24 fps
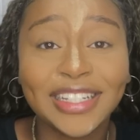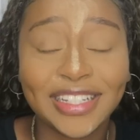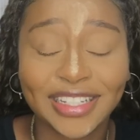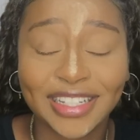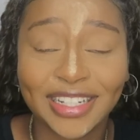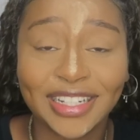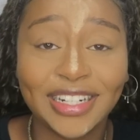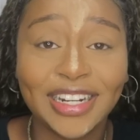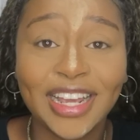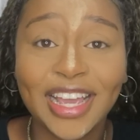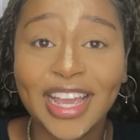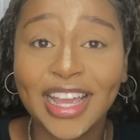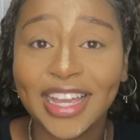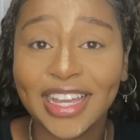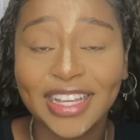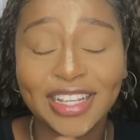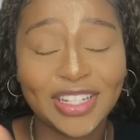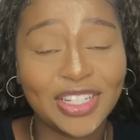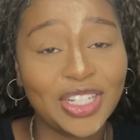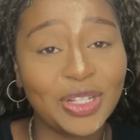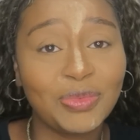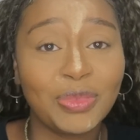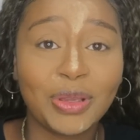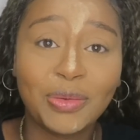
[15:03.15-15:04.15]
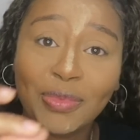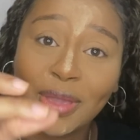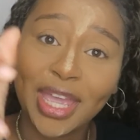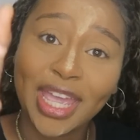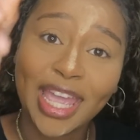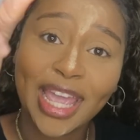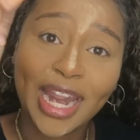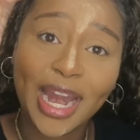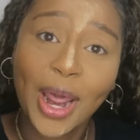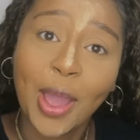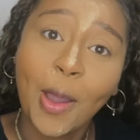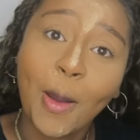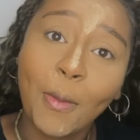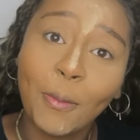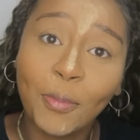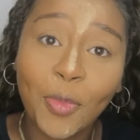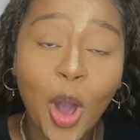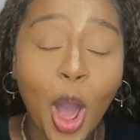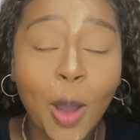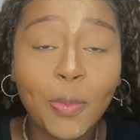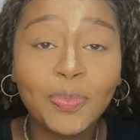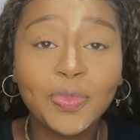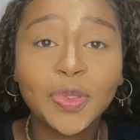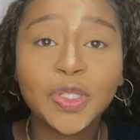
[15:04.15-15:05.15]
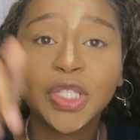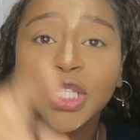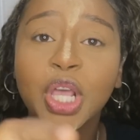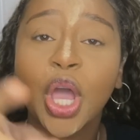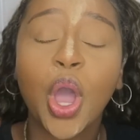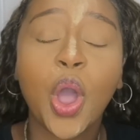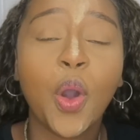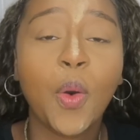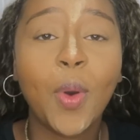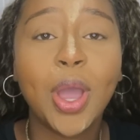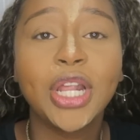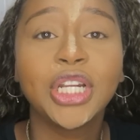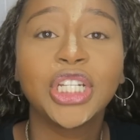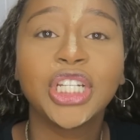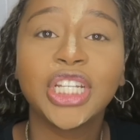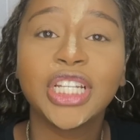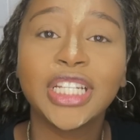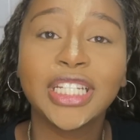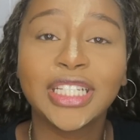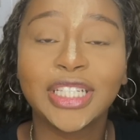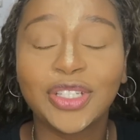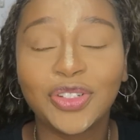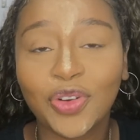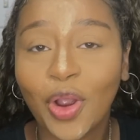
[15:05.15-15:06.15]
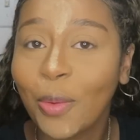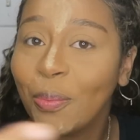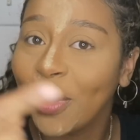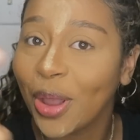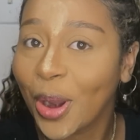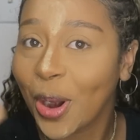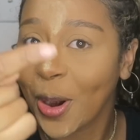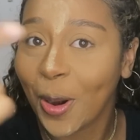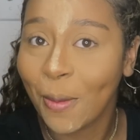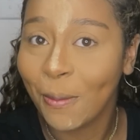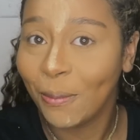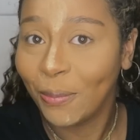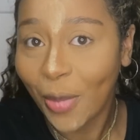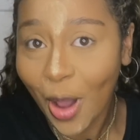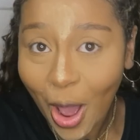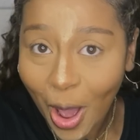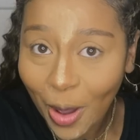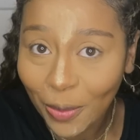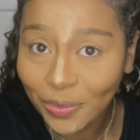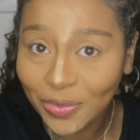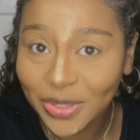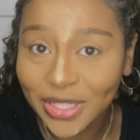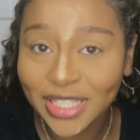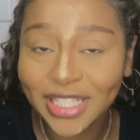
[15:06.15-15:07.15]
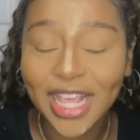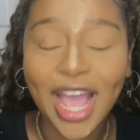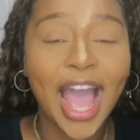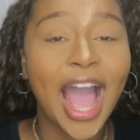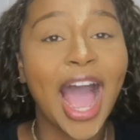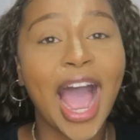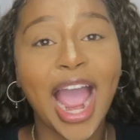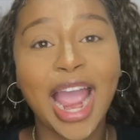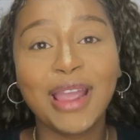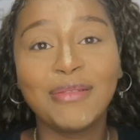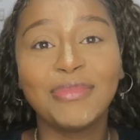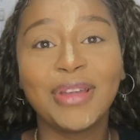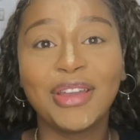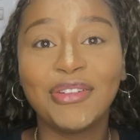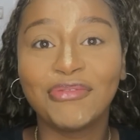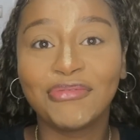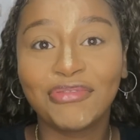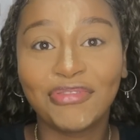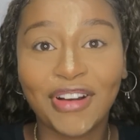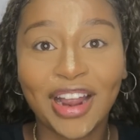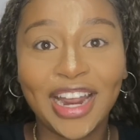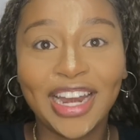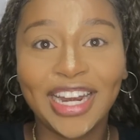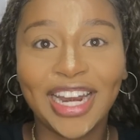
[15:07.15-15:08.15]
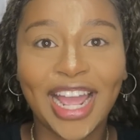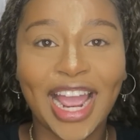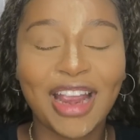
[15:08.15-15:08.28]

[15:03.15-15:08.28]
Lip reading: season, because she be making bops, when she's dropping her bops, I'm in front.